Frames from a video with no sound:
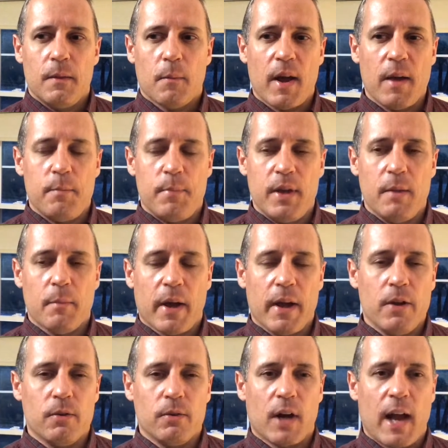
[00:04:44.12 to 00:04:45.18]
might be
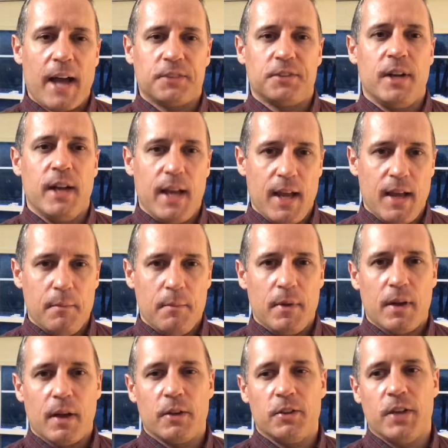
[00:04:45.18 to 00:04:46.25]
my own last name.
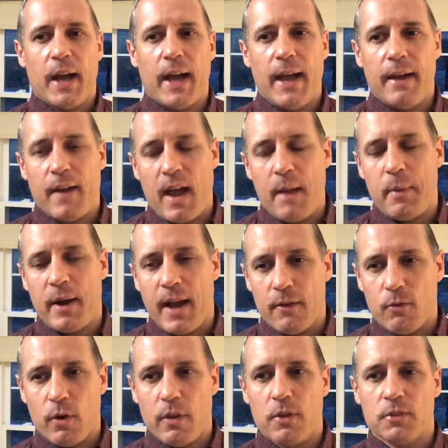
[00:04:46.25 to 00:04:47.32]
I happen to
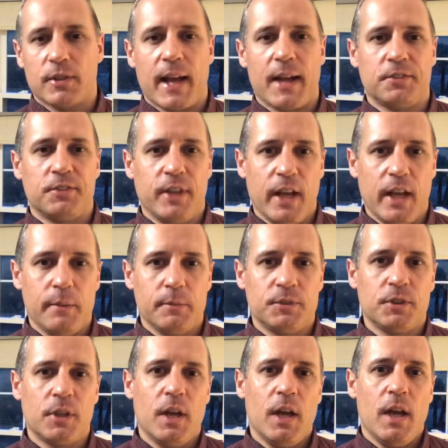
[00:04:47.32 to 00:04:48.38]
have one of those last
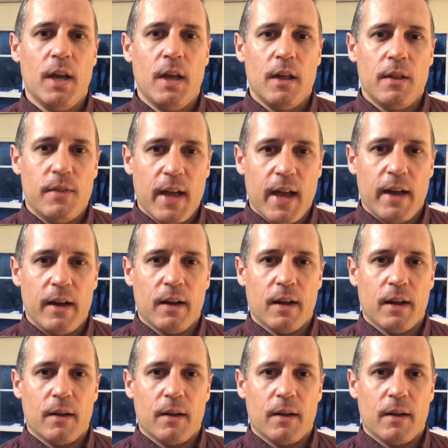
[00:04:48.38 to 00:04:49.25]
names that